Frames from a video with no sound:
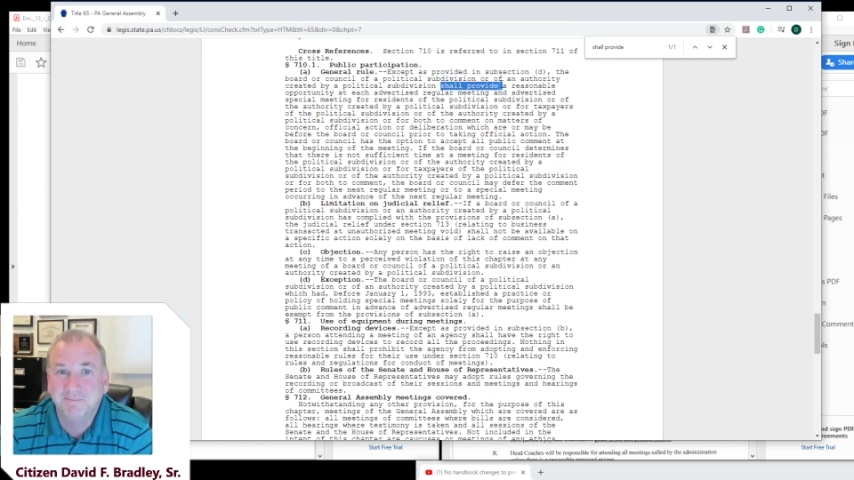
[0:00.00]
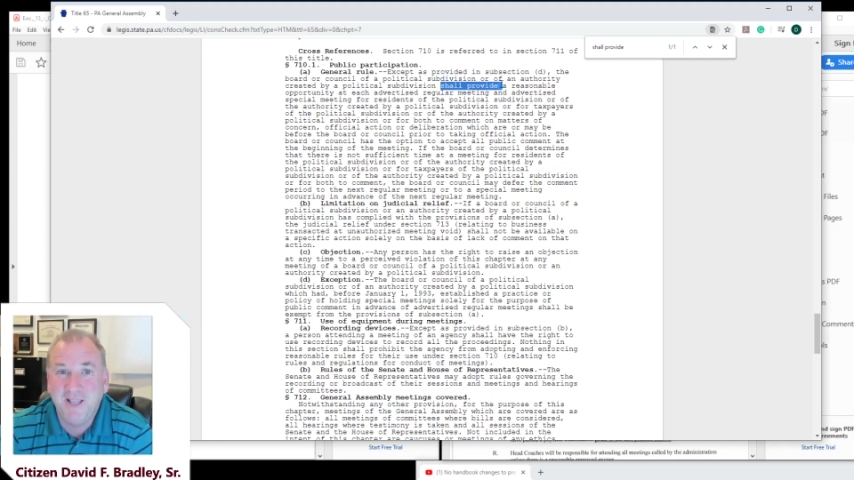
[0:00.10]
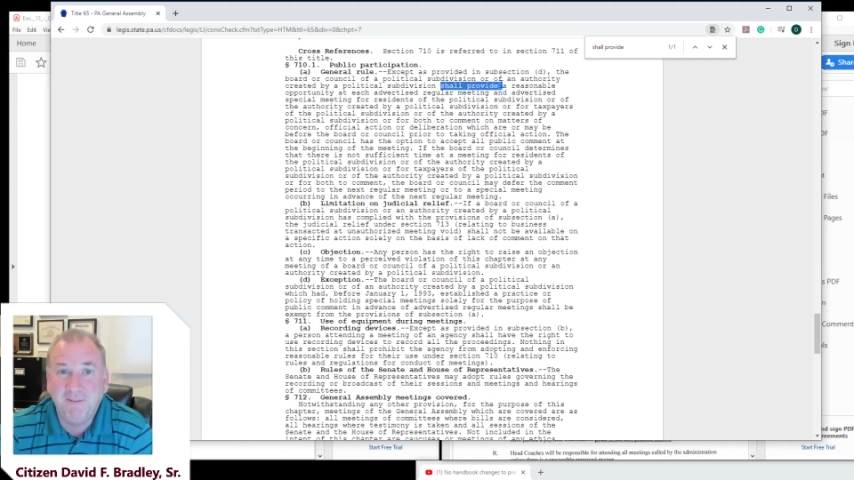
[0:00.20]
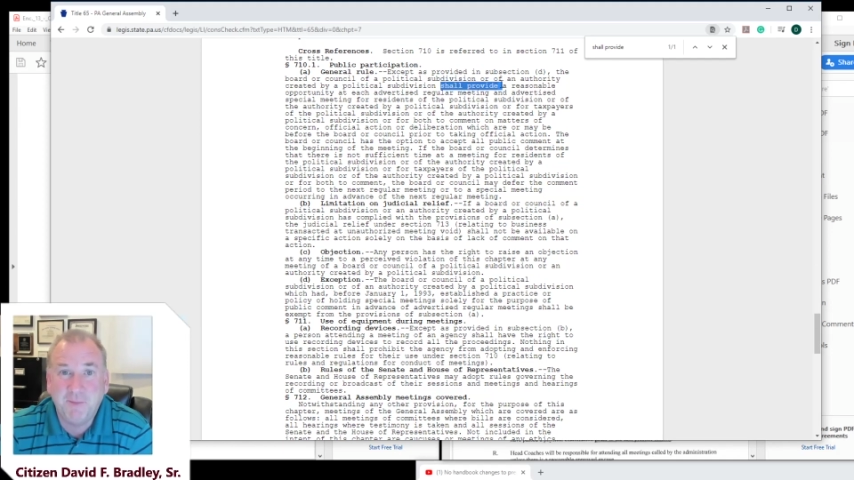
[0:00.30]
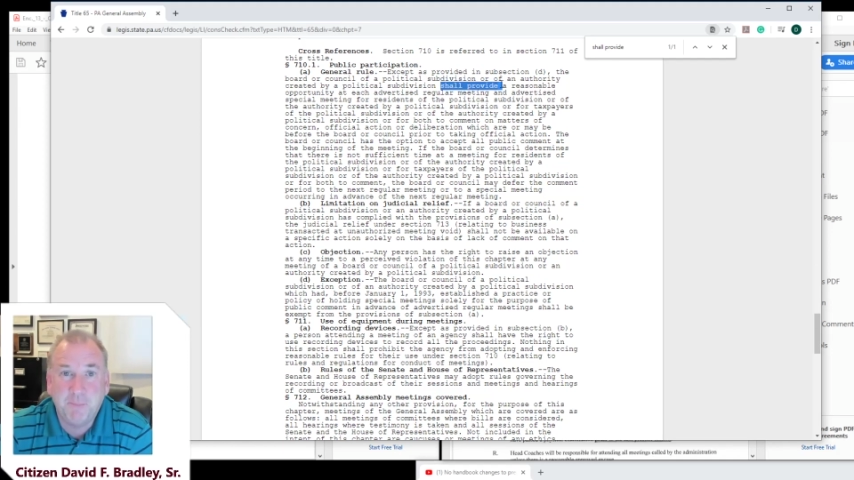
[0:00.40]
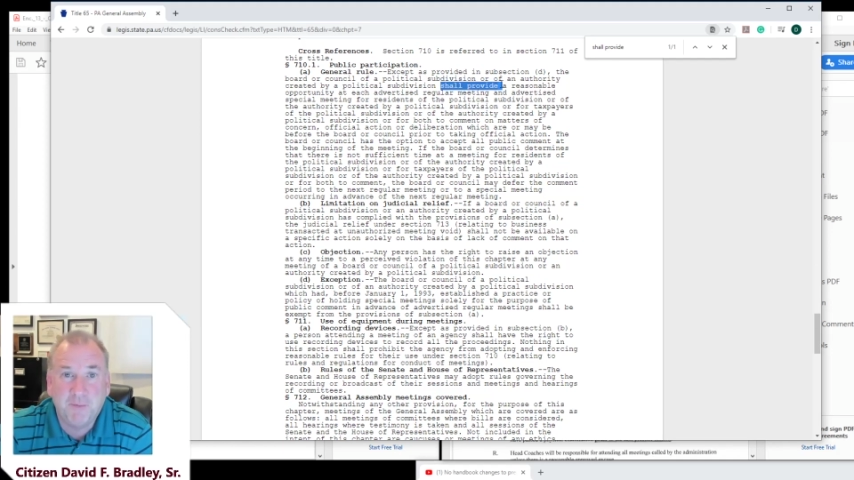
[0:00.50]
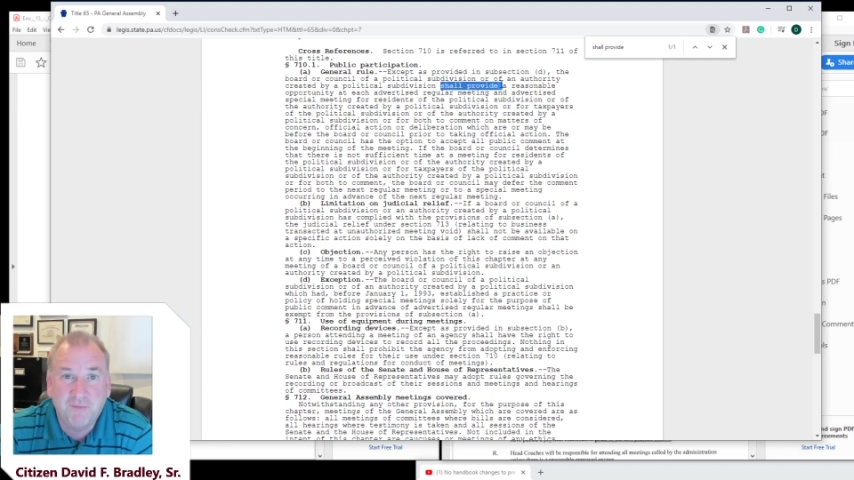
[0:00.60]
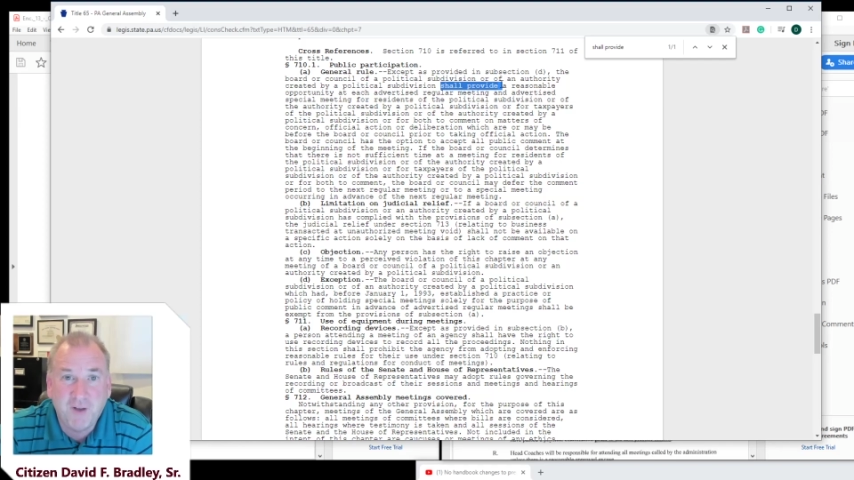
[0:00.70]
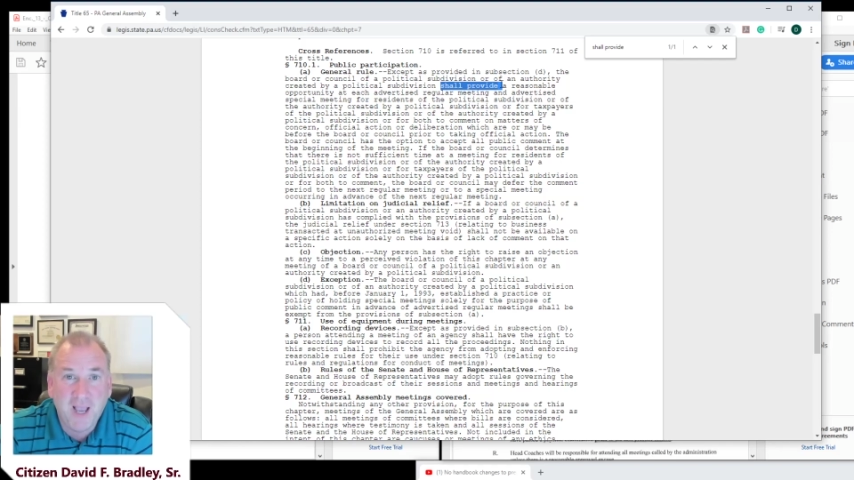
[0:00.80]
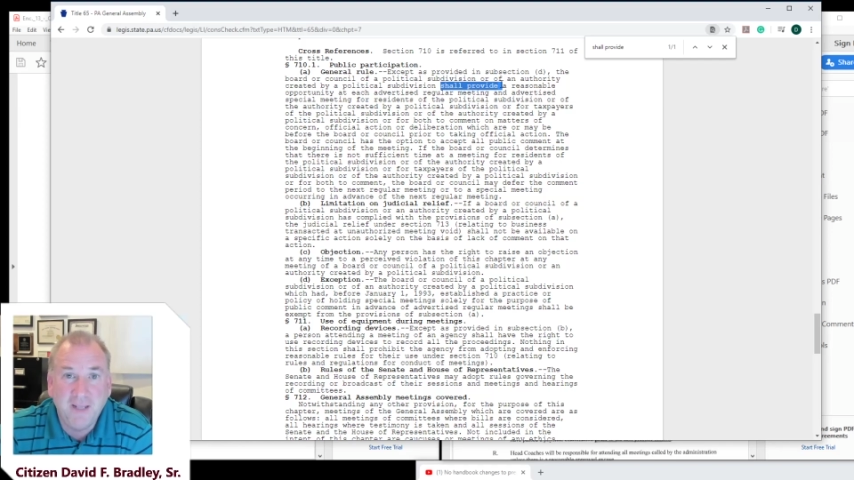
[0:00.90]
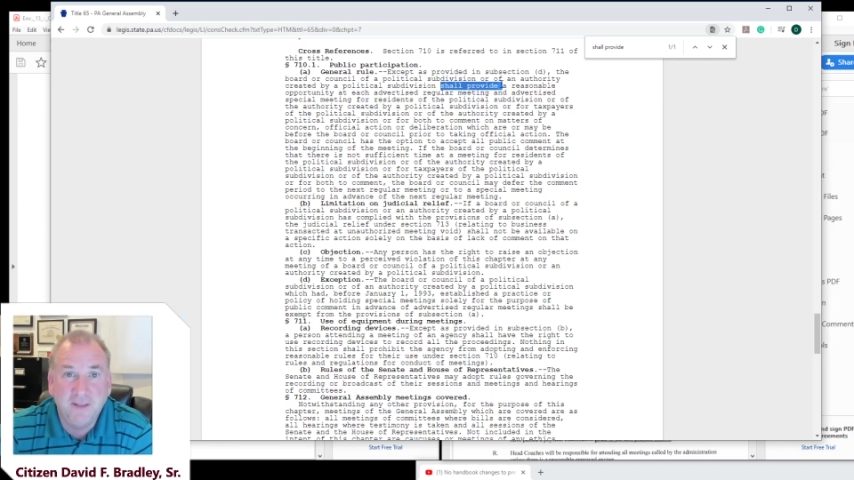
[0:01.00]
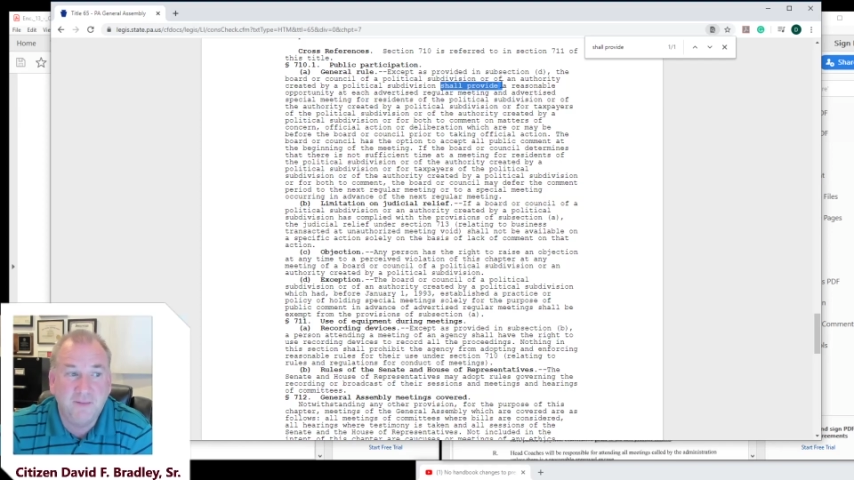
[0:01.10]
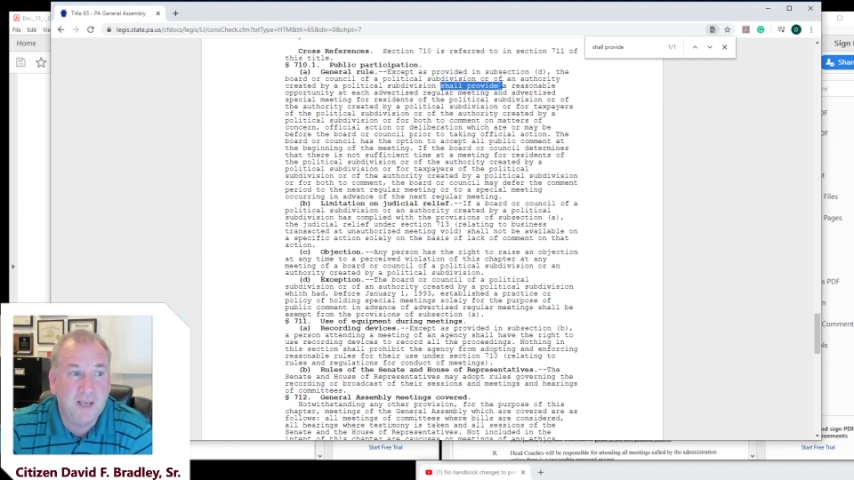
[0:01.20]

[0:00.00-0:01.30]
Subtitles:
They have to provide this